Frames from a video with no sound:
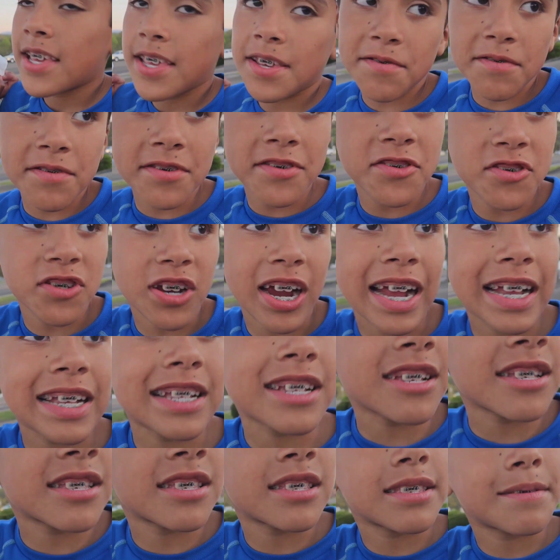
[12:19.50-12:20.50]
He was trying
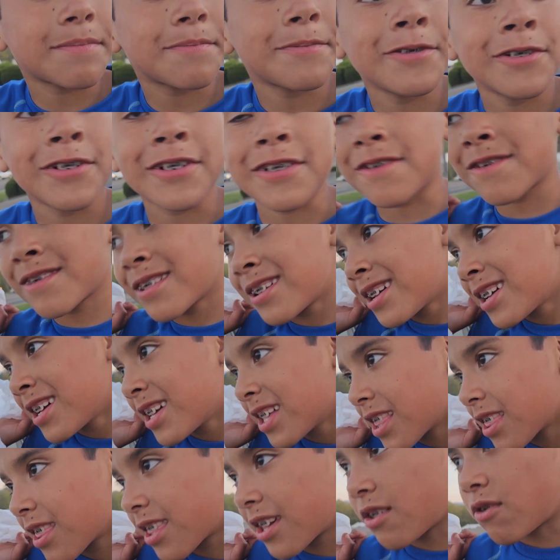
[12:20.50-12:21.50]
to spook
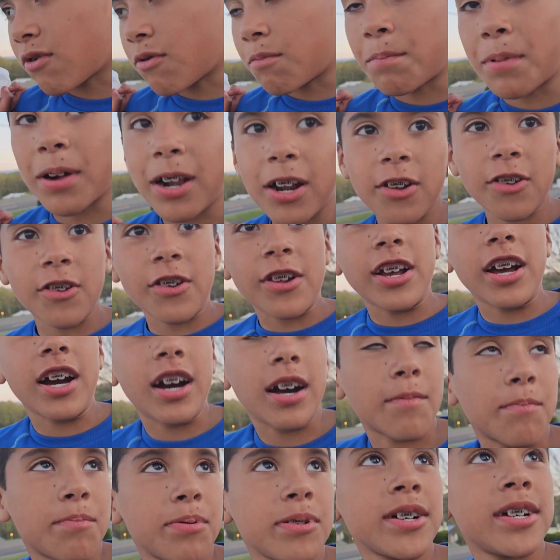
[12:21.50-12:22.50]
little
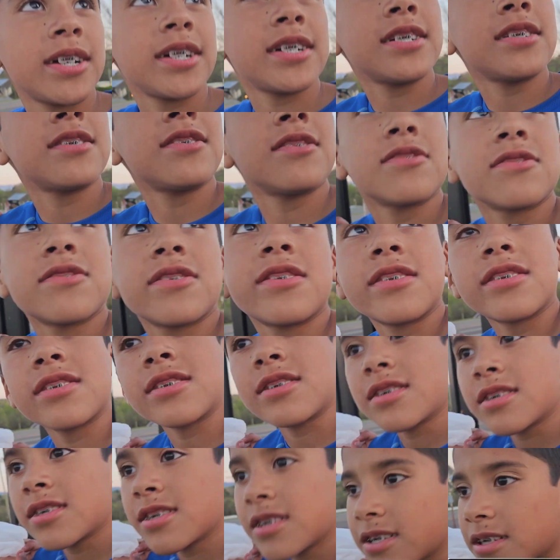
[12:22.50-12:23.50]
Buttercup
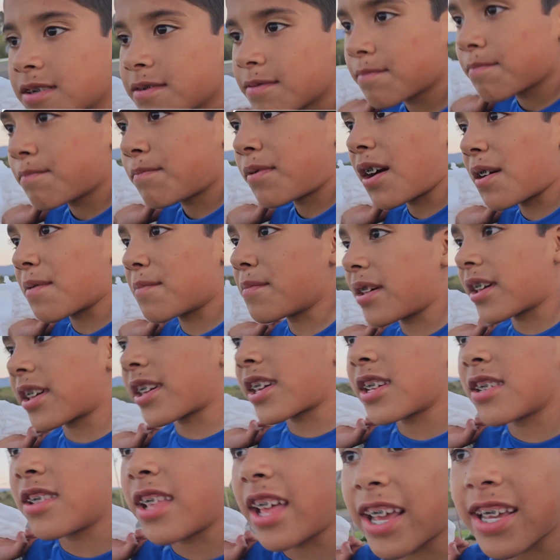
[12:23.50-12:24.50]
by
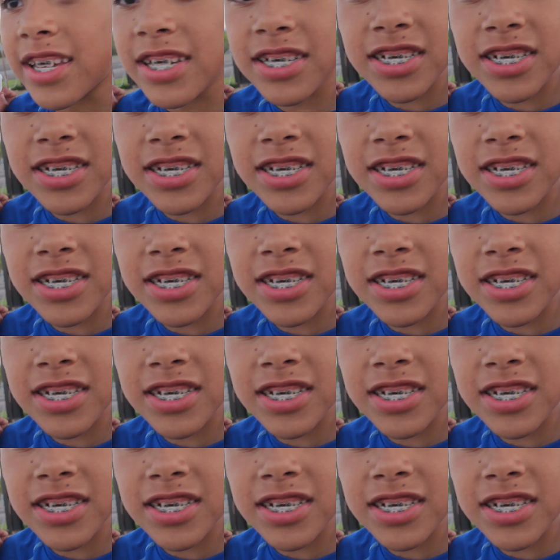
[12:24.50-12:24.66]
making like,